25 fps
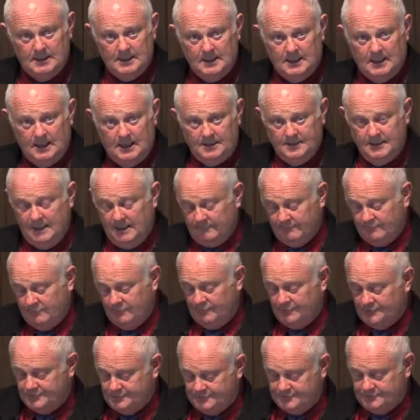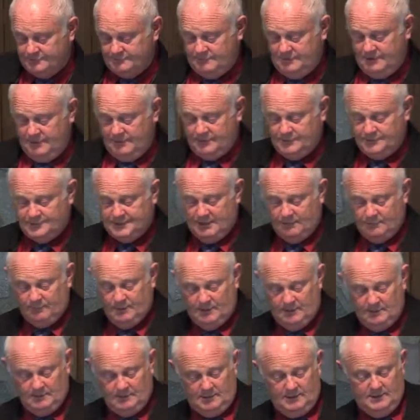And then, of course, the other side, well,
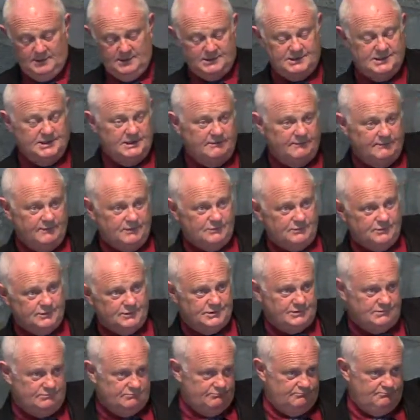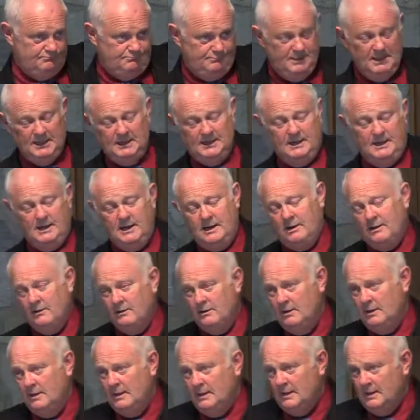look, this individual's a billionaire.
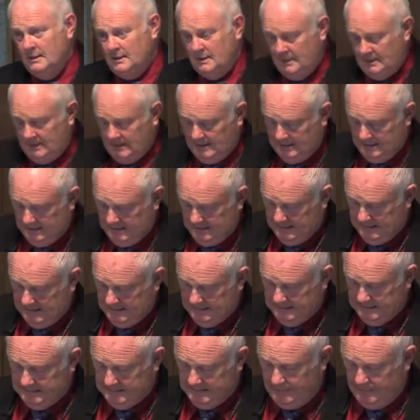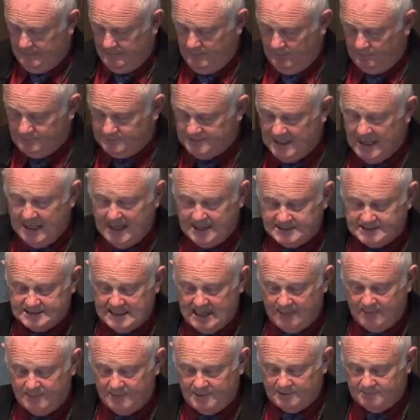Uh, you know, he always hangs
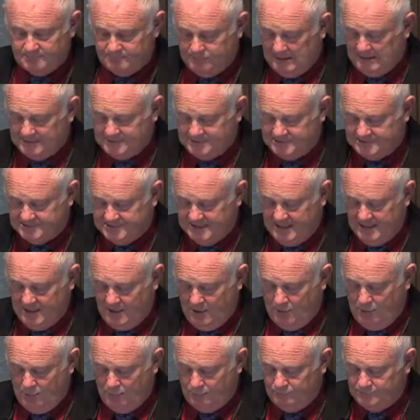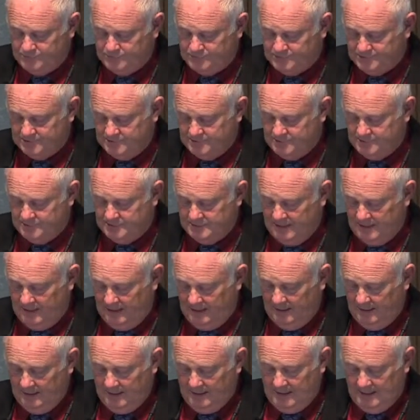out at places he owns, and
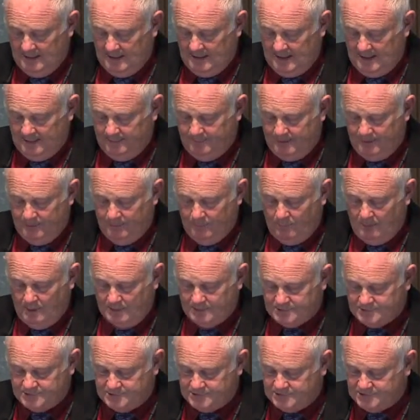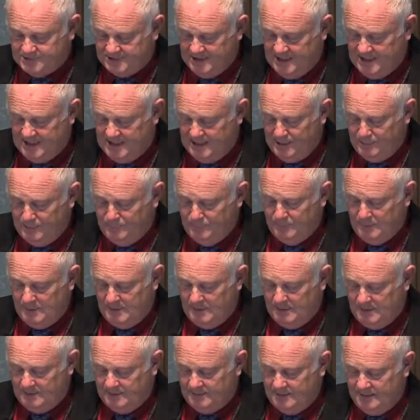uh, anybody who wants to see him,
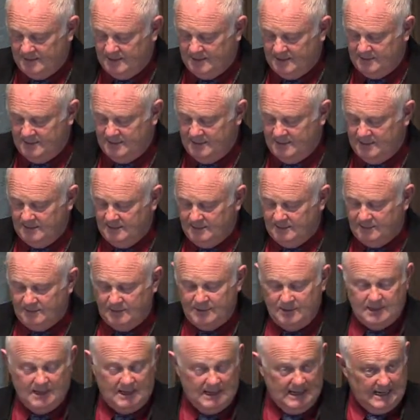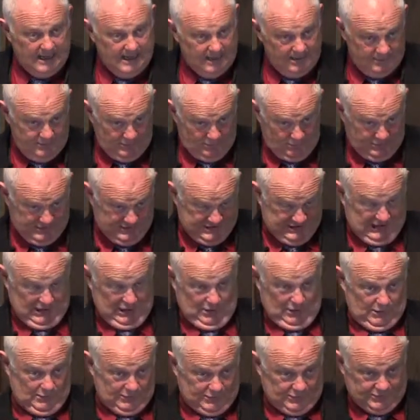uh, they, they, they're going to hang out at
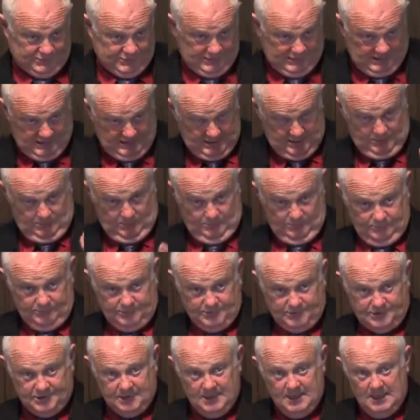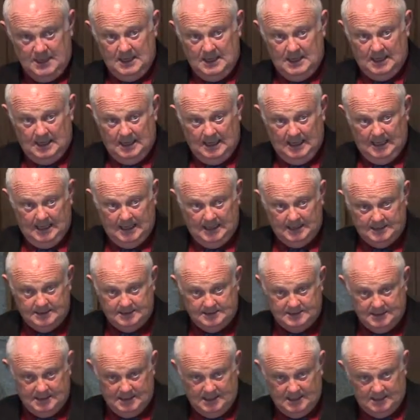hotels that he owns. And
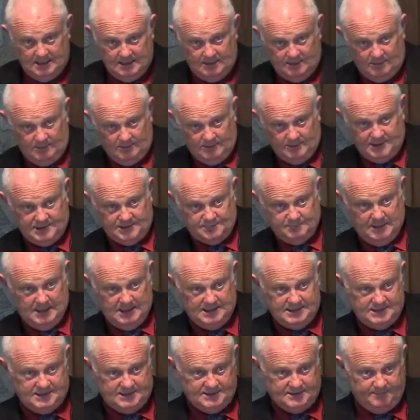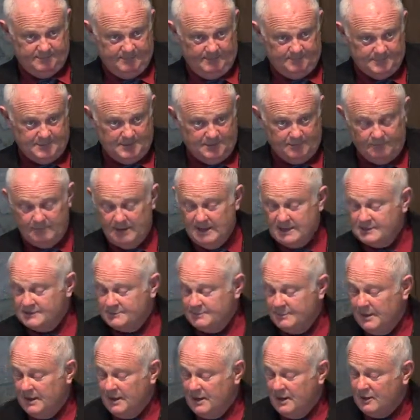uh, all these places have upped their rates
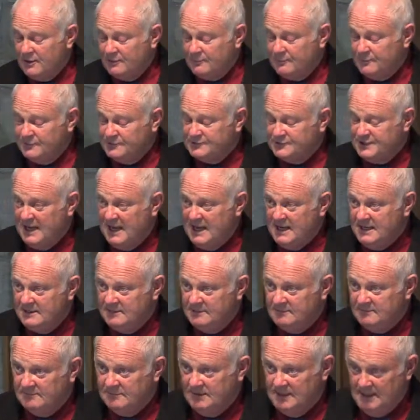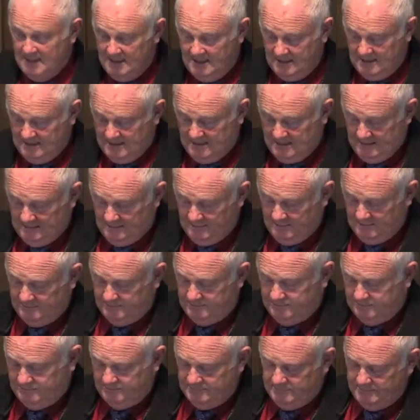by 100%. And, you know,
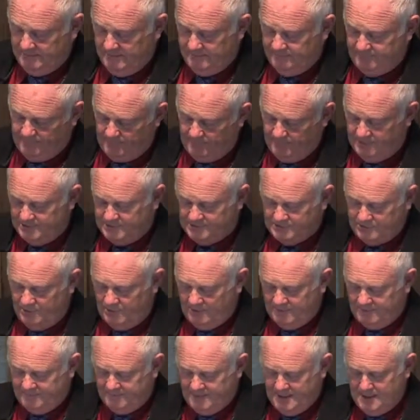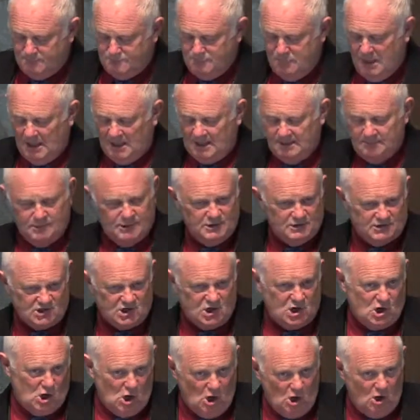you have all this talk of the emoluments
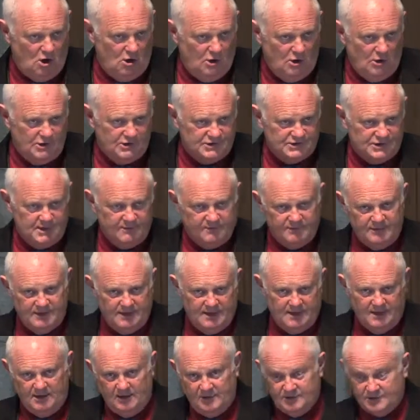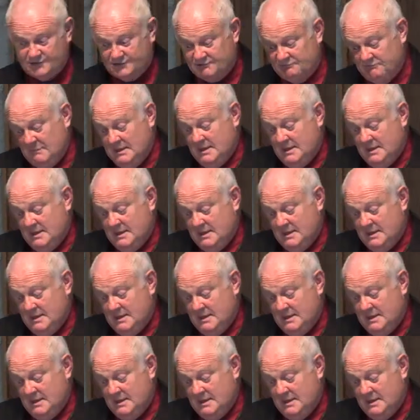clause and everything else.